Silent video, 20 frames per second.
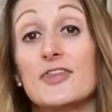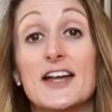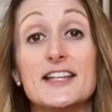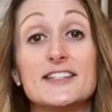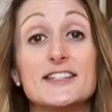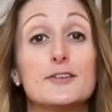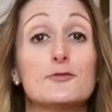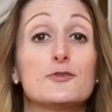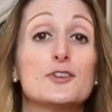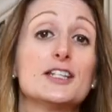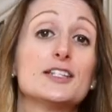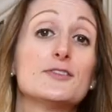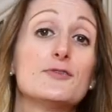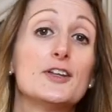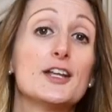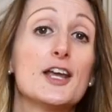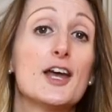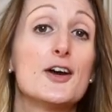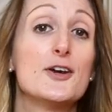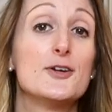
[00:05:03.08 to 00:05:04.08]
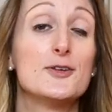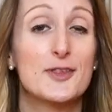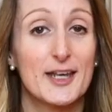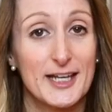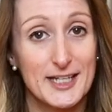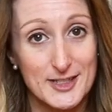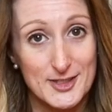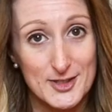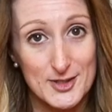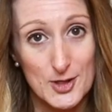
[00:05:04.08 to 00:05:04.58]
That's it for this video.
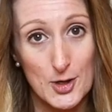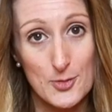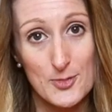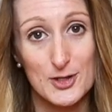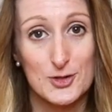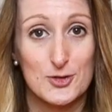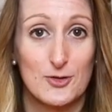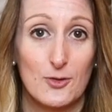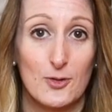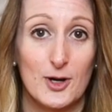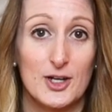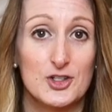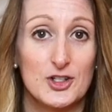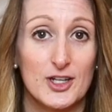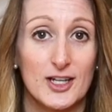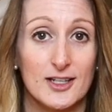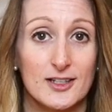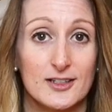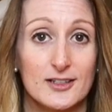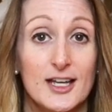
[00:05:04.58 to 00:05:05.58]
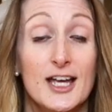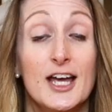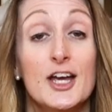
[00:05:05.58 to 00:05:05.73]
Thanks so much for watching.